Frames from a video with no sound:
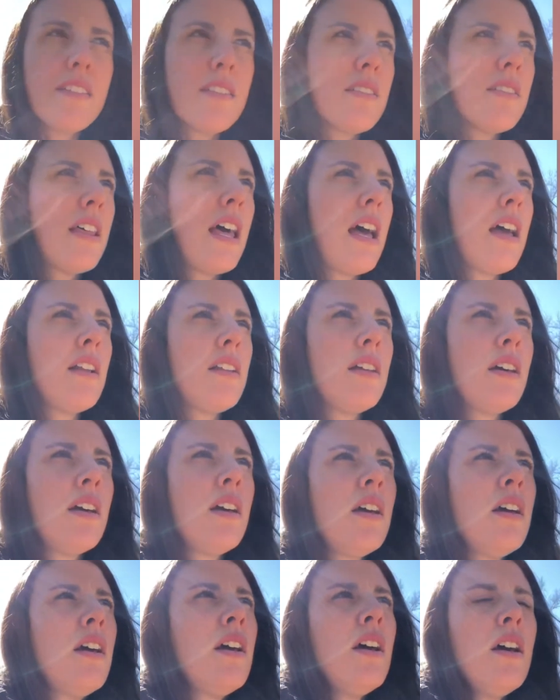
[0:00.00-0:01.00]
that
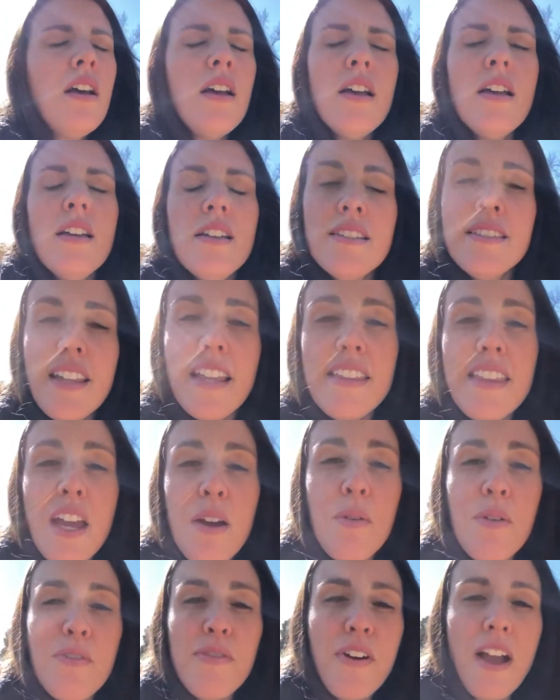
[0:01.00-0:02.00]
said they
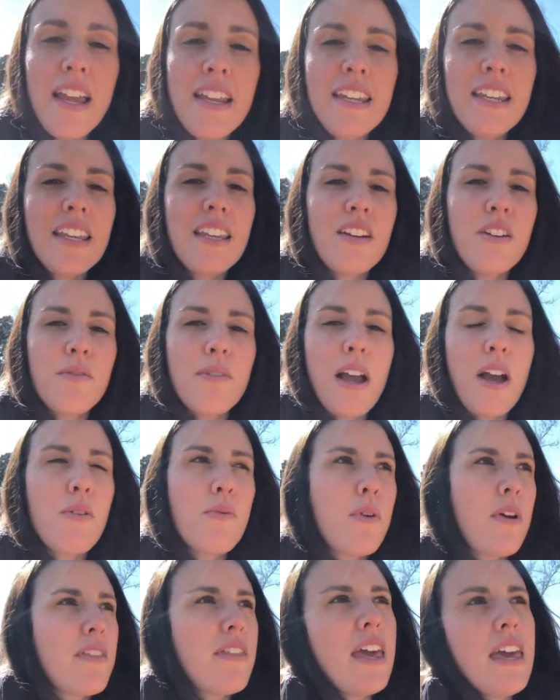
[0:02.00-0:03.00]
were finding it around
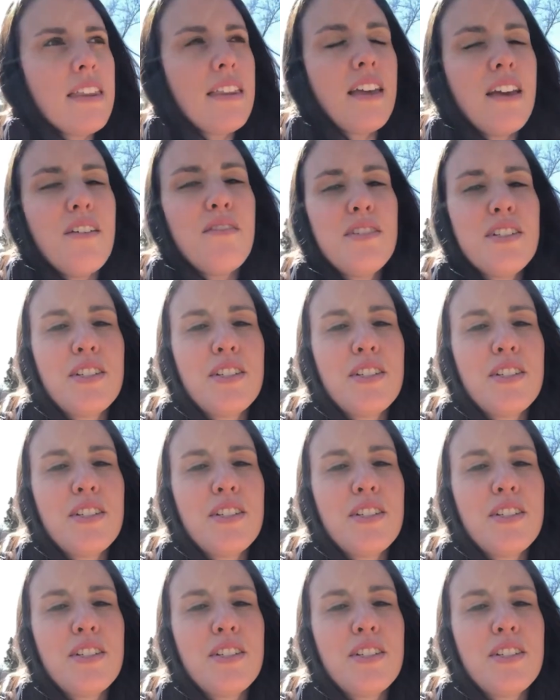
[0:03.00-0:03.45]
where they live,